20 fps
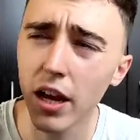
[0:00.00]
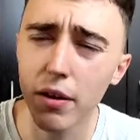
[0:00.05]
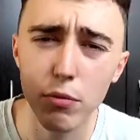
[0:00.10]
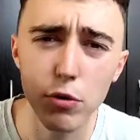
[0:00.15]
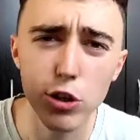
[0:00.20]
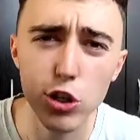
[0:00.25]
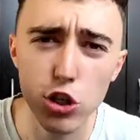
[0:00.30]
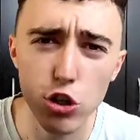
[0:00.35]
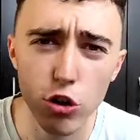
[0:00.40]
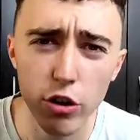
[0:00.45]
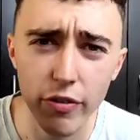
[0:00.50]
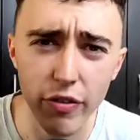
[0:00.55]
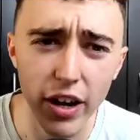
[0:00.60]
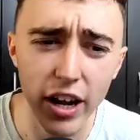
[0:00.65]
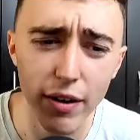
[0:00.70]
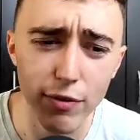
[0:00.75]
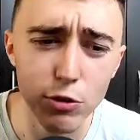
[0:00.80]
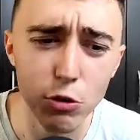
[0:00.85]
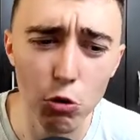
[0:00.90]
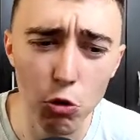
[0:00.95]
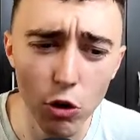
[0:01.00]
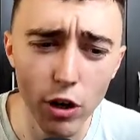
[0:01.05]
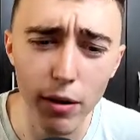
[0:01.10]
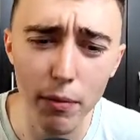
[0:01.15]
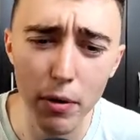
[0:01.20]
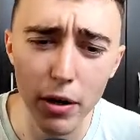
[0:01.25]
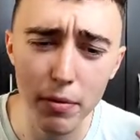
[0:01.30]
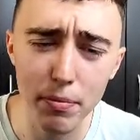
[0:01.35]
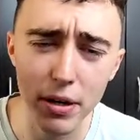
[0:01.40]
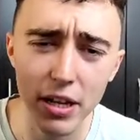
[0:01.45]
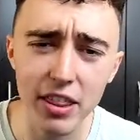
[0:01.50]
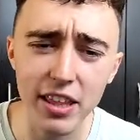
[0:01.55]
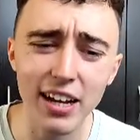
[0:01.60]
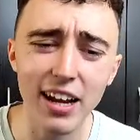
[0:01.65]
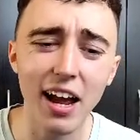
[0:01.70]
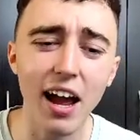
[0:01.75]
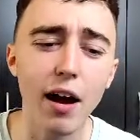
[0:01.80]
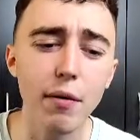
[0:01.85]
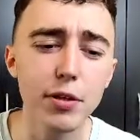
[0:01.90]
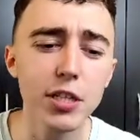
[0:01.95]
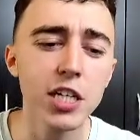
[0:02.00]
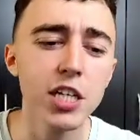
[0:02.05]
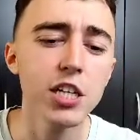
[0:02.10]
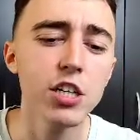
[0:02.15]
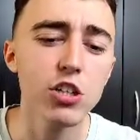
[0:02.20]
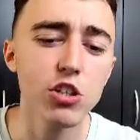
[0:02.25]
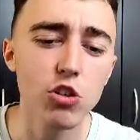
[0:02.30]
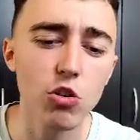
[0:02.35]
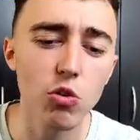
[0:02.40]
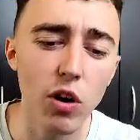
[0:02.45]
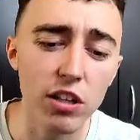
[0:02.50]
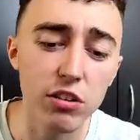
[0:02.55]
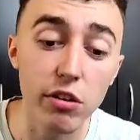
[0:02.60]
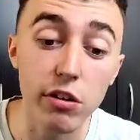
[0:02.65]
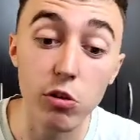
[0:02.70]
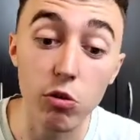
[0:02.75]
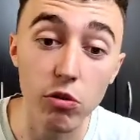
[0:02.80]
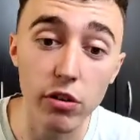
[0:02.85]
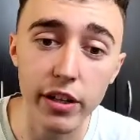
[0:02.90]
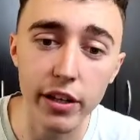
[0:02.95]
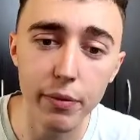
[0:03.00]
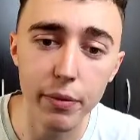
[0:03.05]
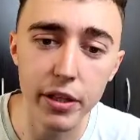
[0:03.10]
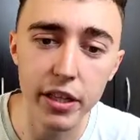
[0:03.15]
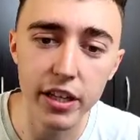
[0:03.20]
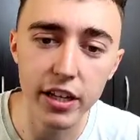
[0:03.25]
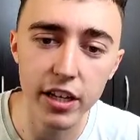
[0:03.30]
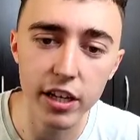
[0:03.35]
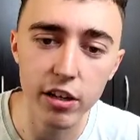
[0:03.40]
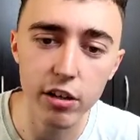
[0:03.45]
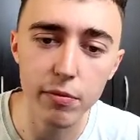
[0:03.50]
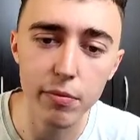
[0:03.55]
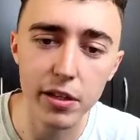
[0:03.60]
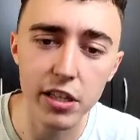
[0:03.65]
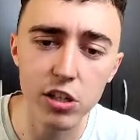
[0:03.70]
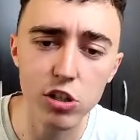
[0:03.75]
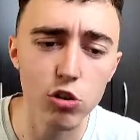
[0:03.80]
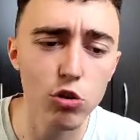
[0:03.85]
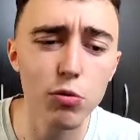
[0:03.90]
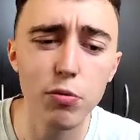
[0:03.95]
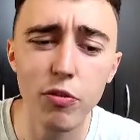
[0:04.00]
I'm not sure if I have a tutorial about it, but I think I have it, so I'll try to leave it in here, but it